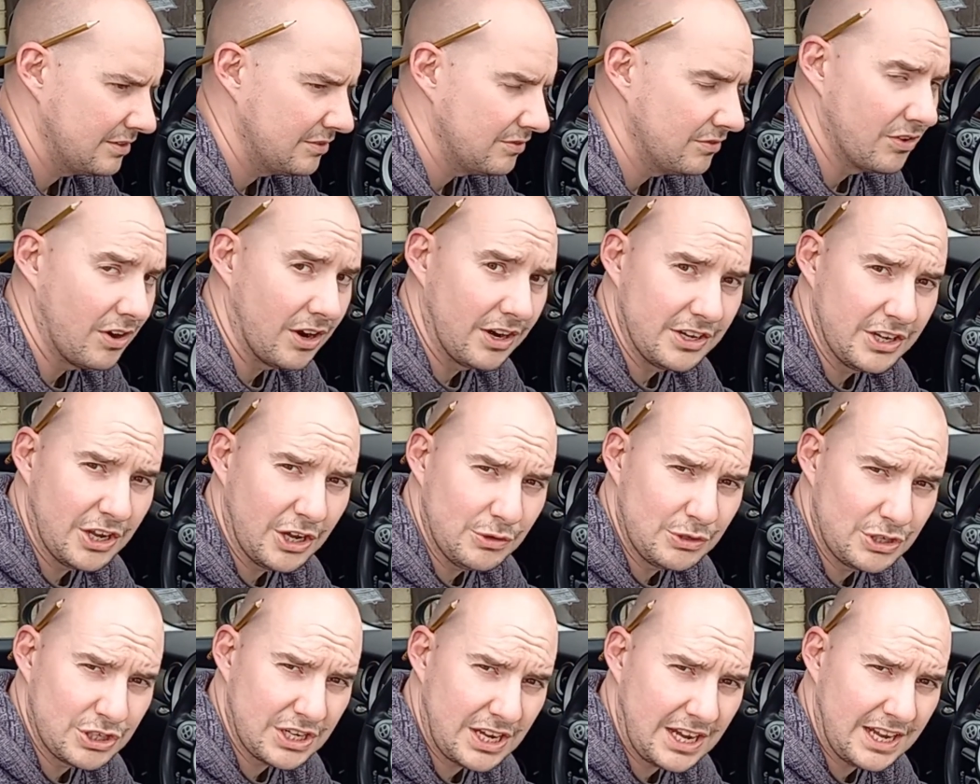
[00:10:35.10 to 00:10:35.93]
Right,
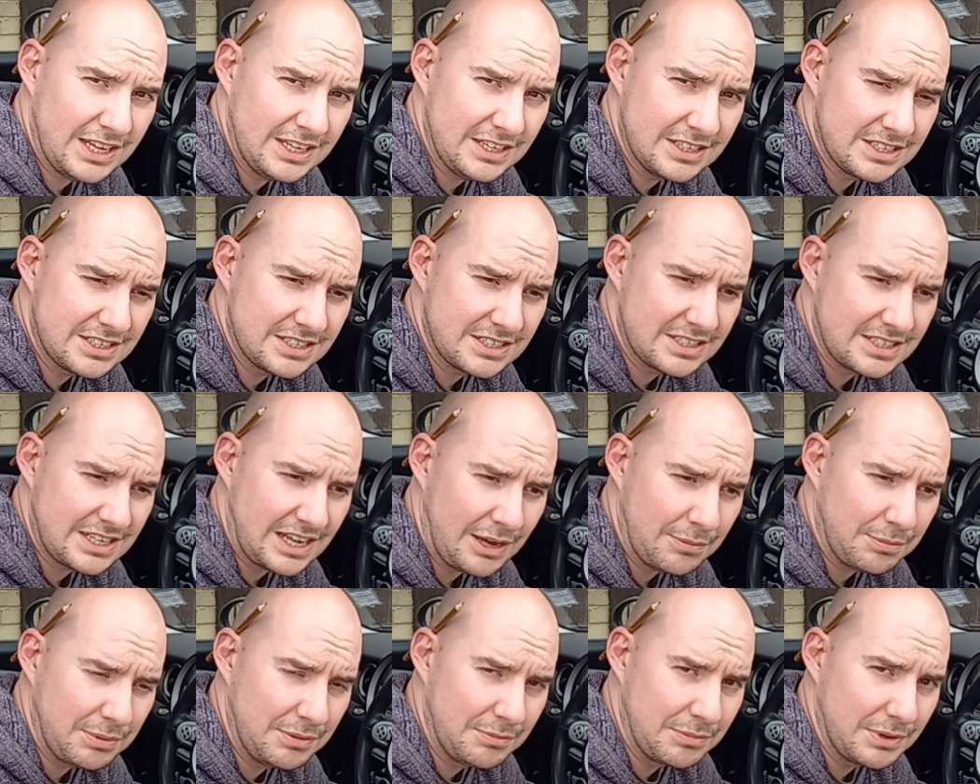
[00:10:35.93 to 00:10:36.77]
no chains
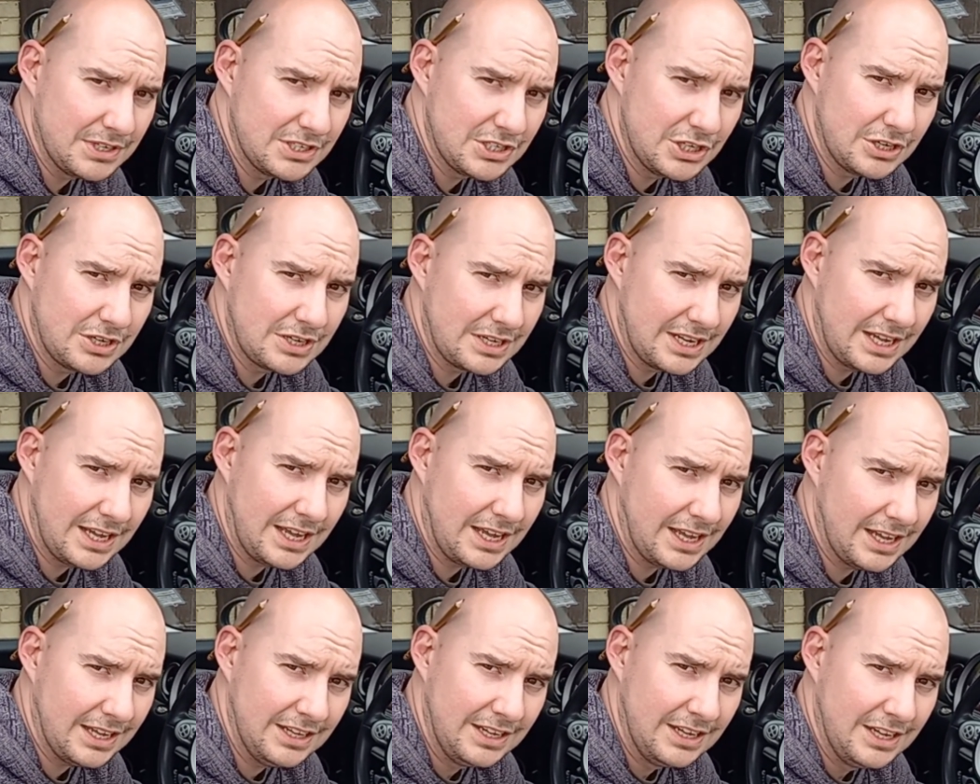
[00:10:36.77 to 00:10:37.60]
tapping, but as you can
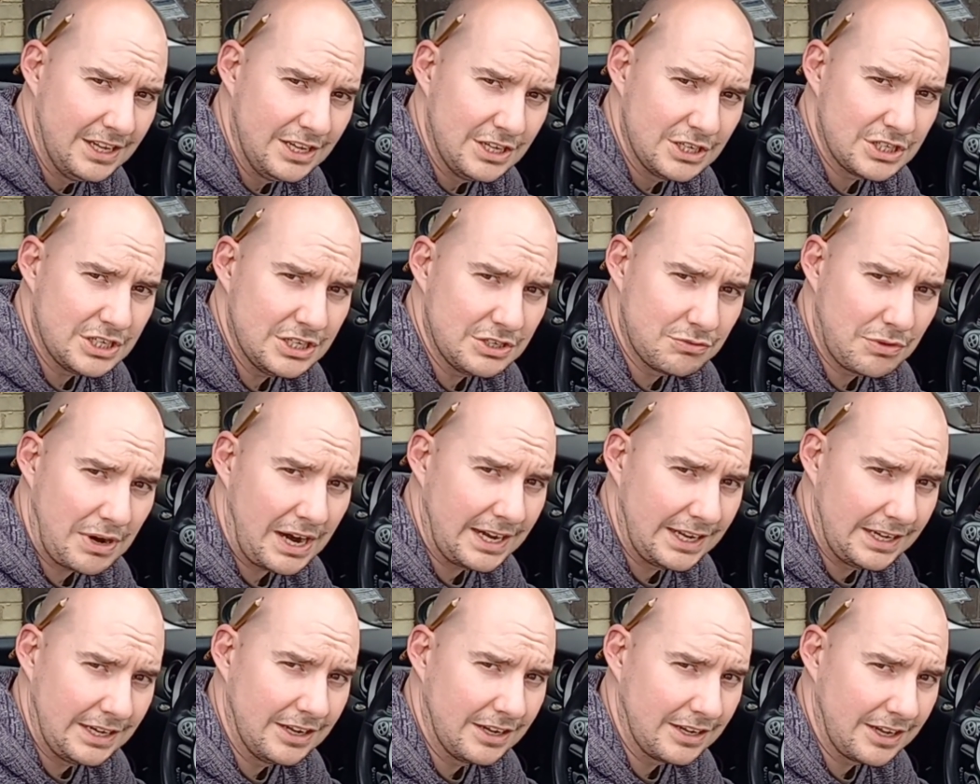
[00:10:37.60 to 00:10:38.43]
hear, she's
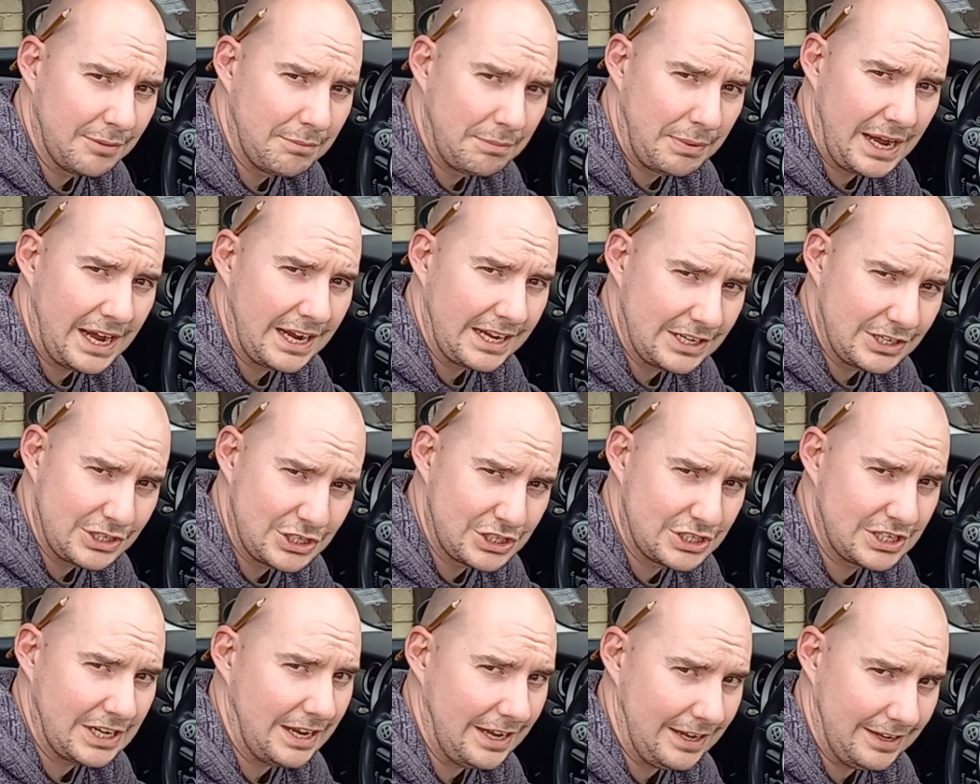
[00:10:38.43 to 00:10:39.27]
running like a bag of
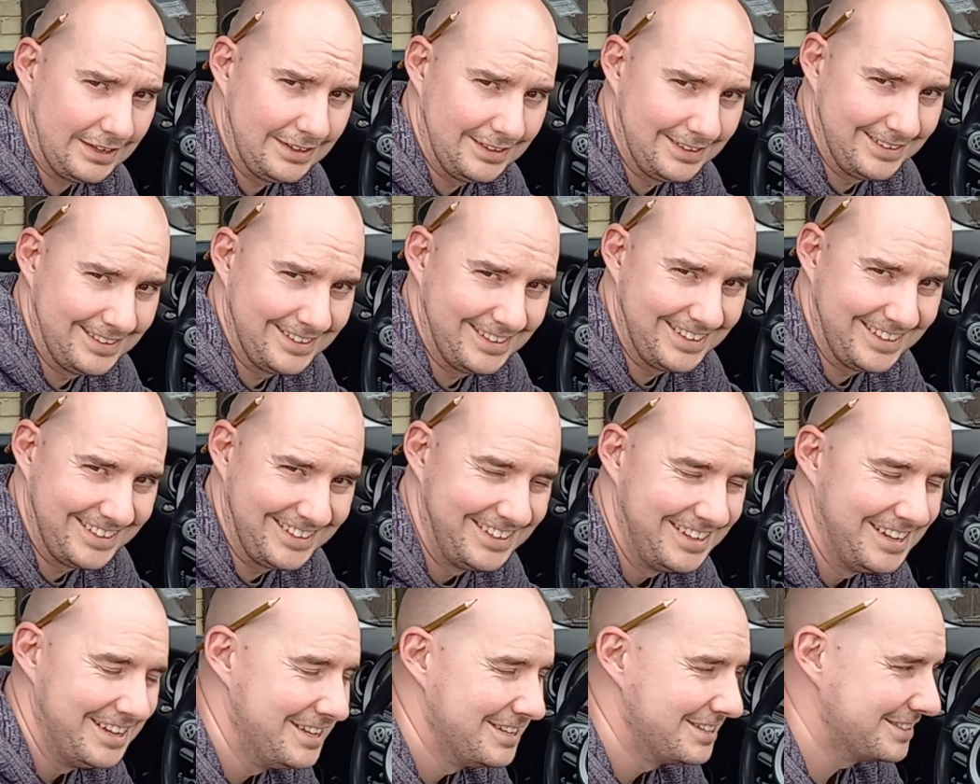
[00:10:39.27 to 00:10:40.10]
shit.
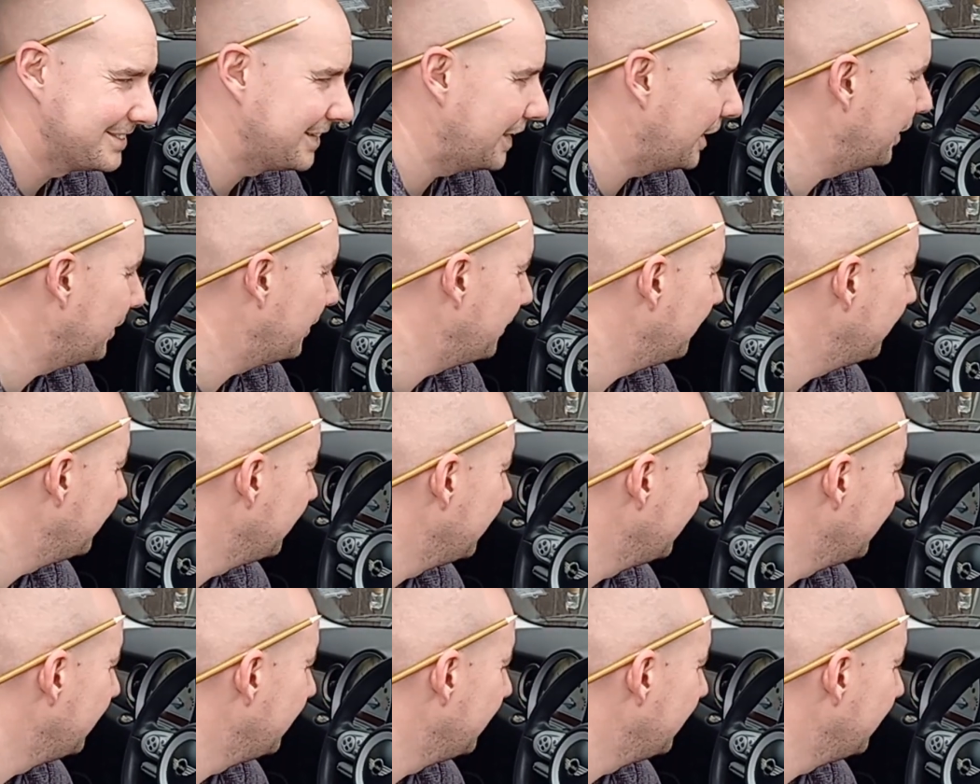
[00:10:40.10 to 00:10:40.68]
So,